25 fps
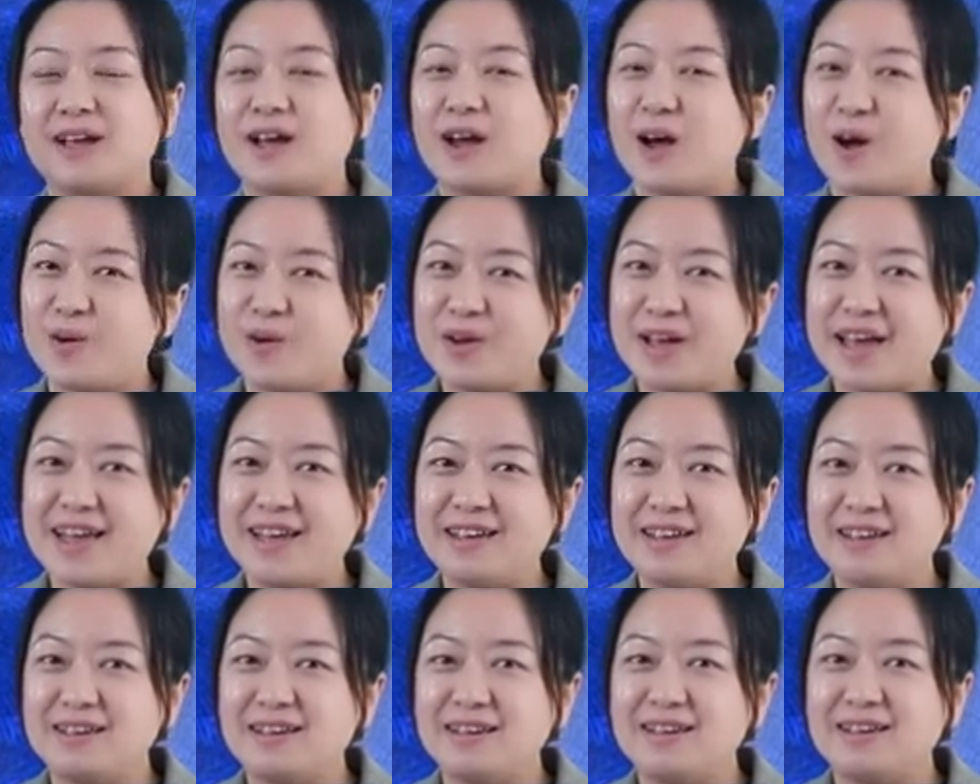
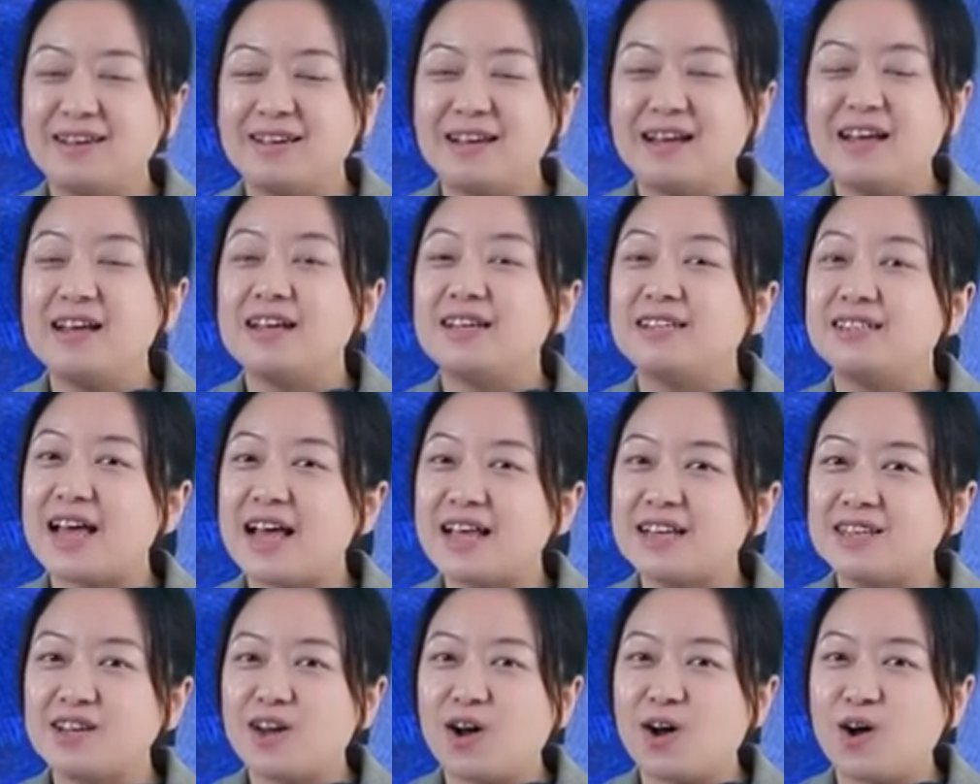Okay,
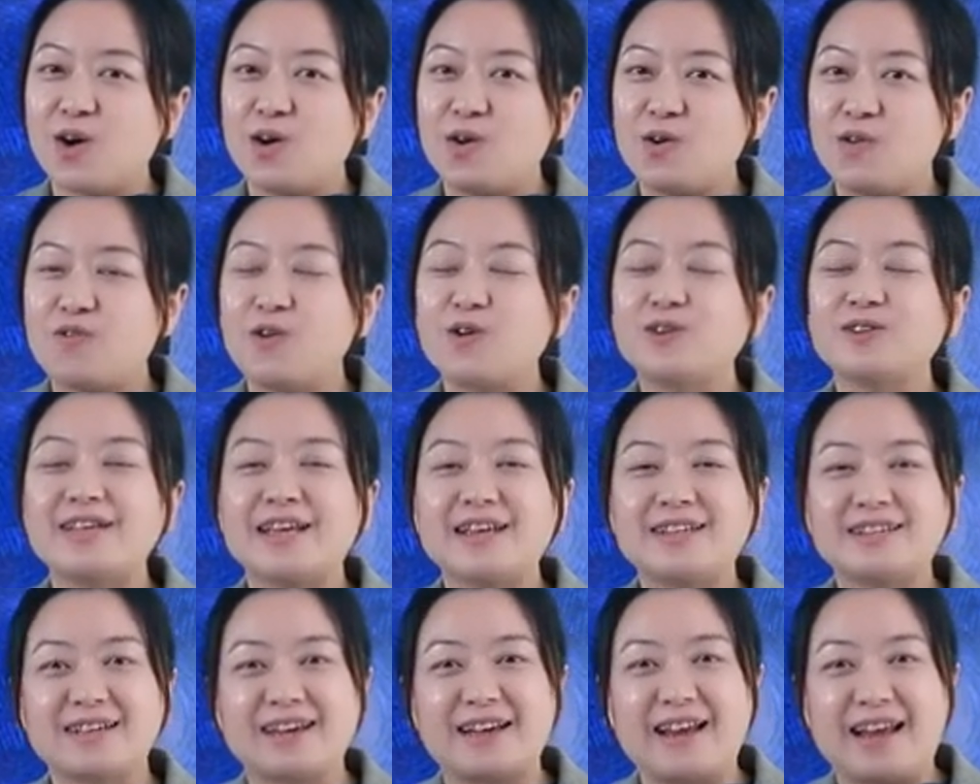that's all for
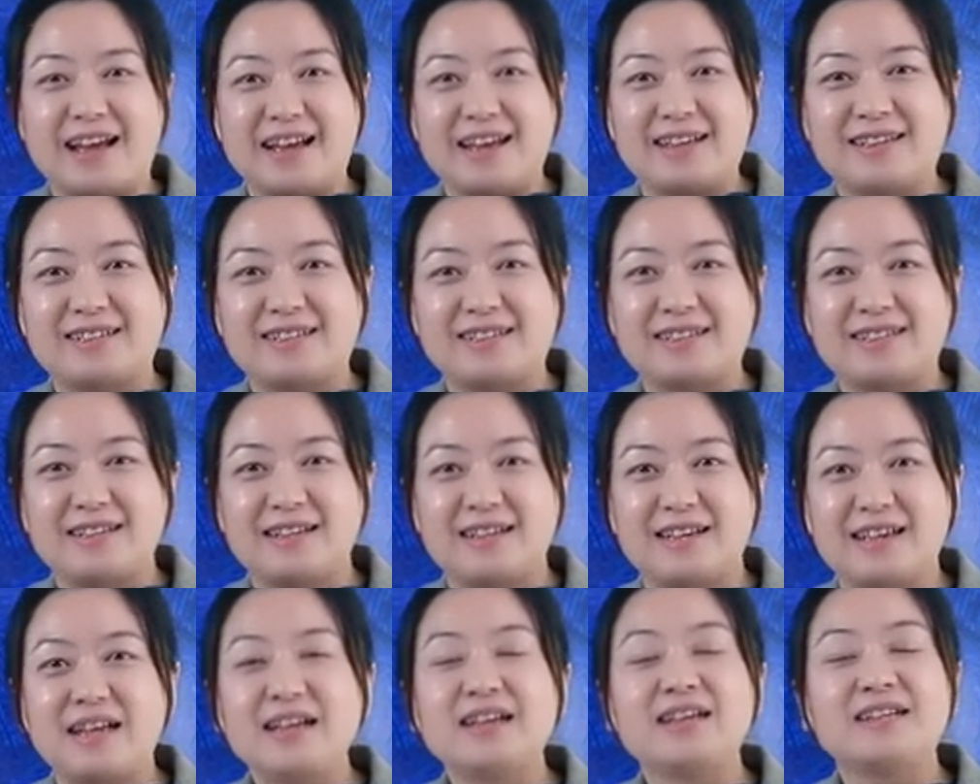this class.
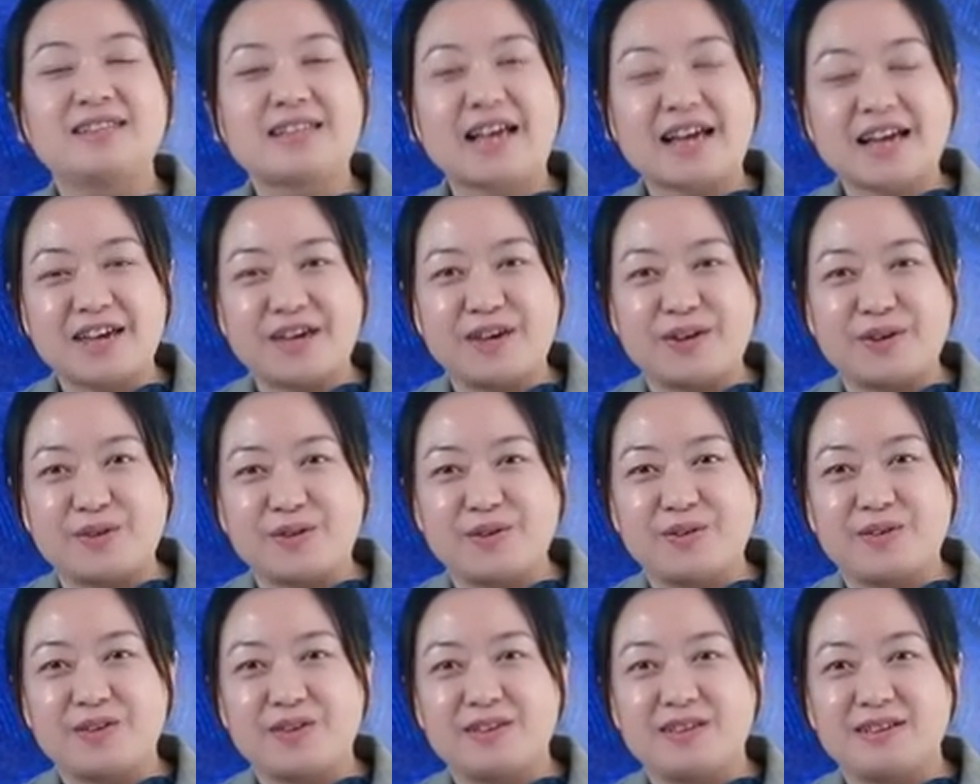Thank
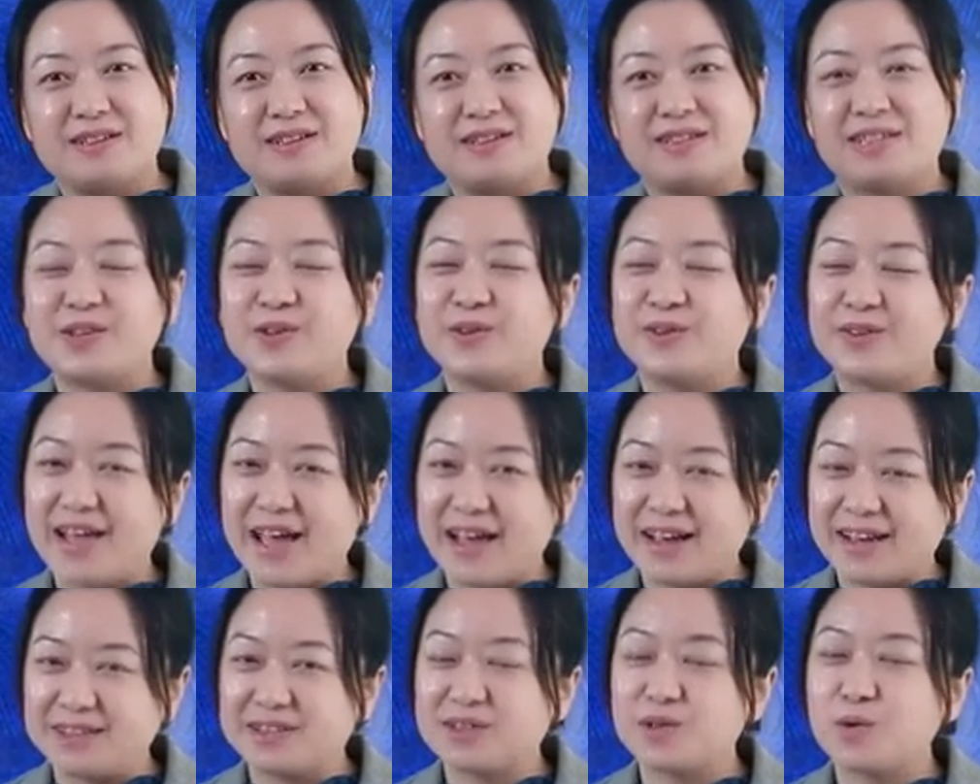you. See you
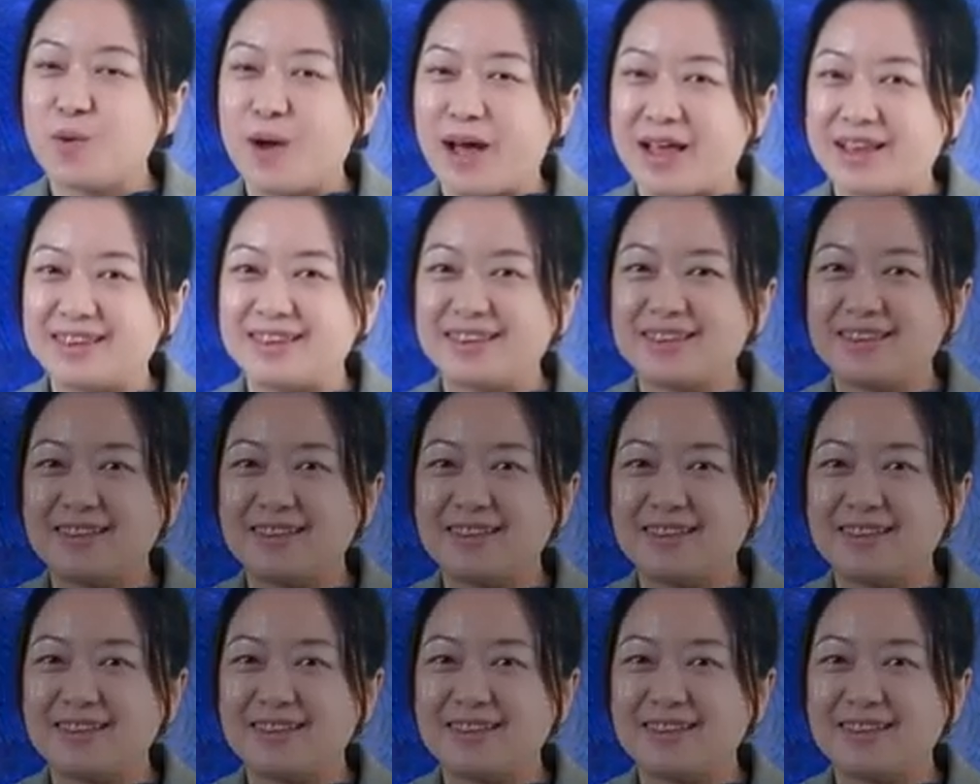next one.